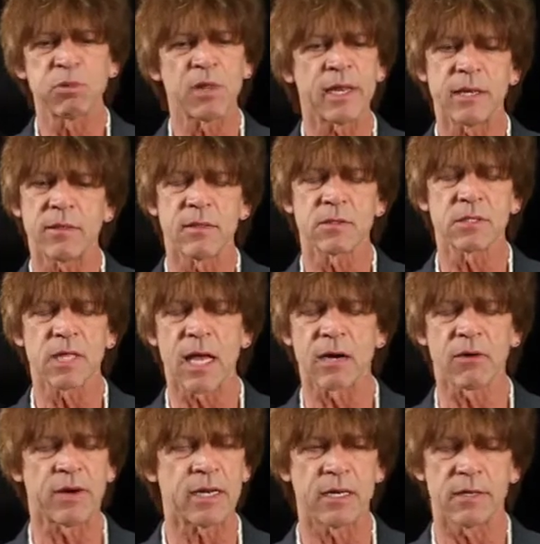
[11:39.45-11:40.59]
there's a lot
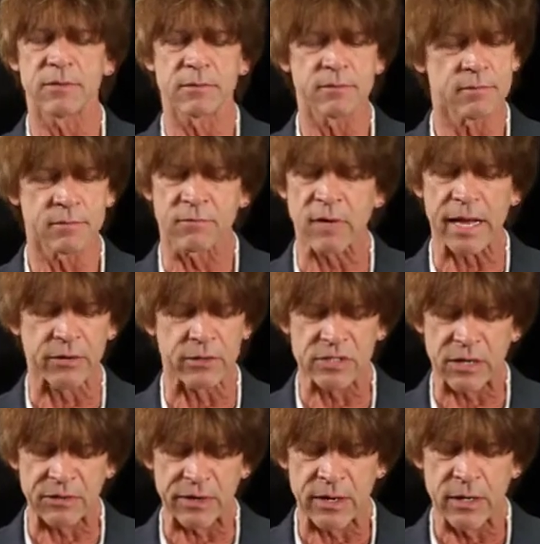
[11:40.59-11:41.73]
of great writers
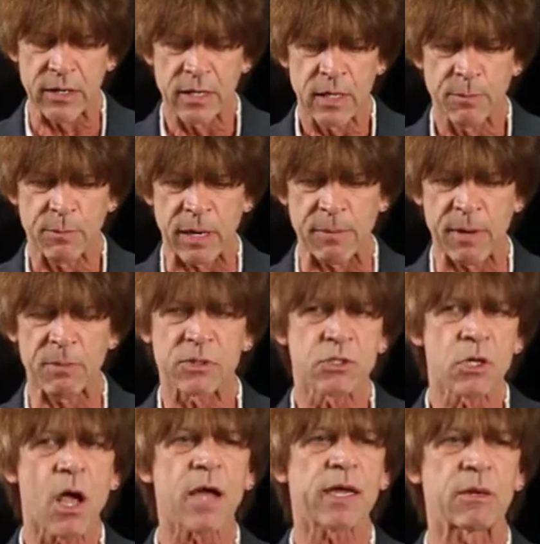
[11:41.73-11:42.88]
out there. But I remember
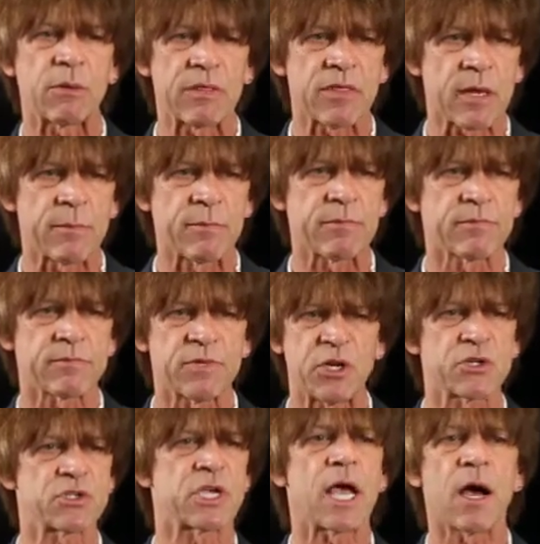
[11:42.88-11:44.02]
talking with him
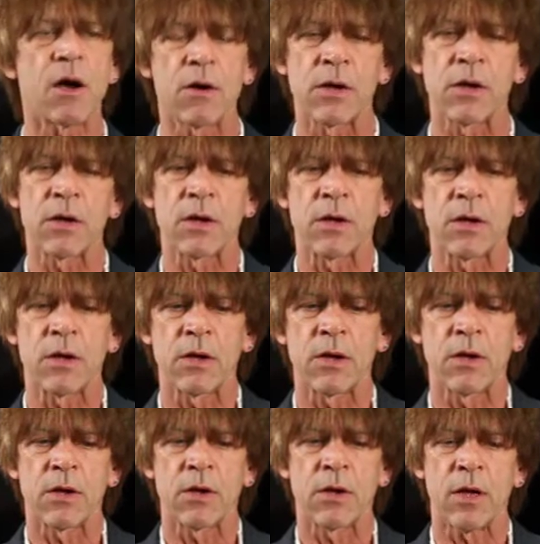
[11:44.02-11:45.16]
years ago,
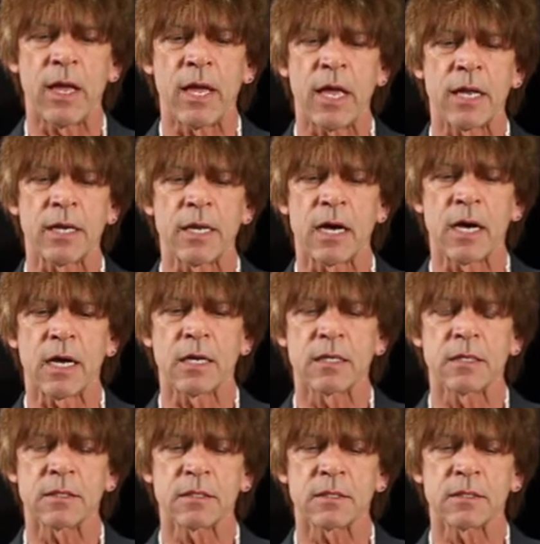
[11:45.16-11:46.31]
and
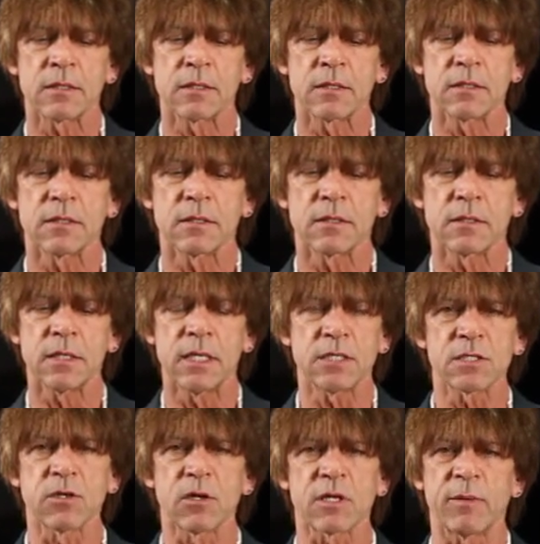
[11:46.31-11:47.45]
he
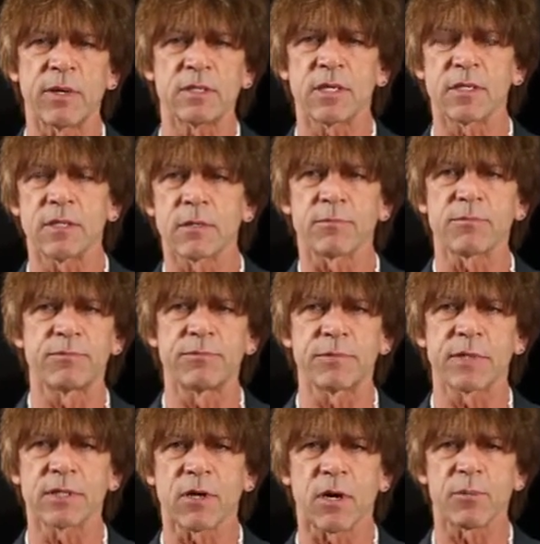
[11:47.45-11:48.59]
just looked at me and said, "You're a
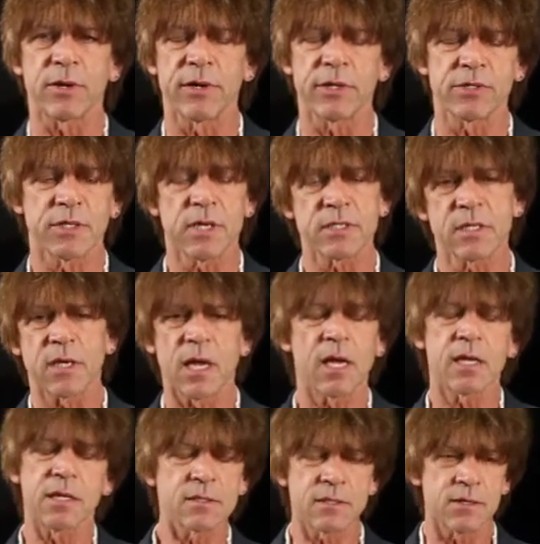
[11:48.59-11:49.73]
guitar player, aren't you?" And I said, "Yeah."
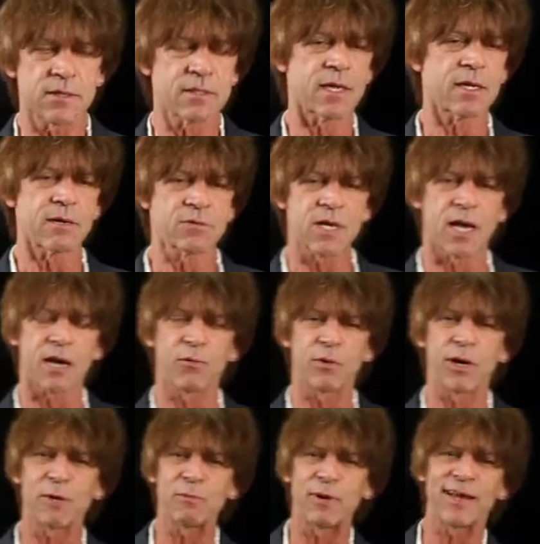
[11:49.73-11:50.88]
So it's like, it was kind of
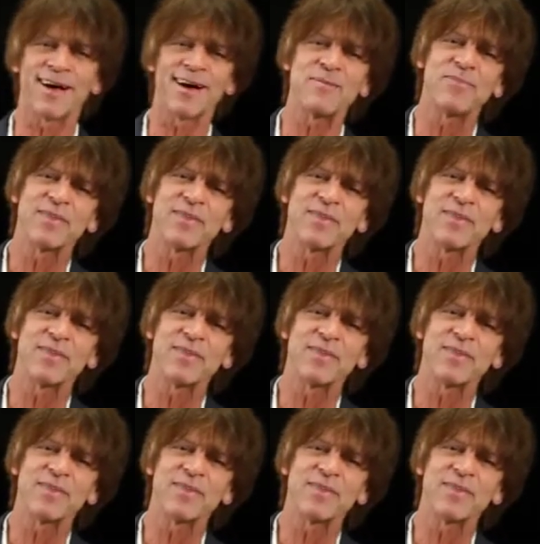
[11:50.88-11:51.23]
weird. But,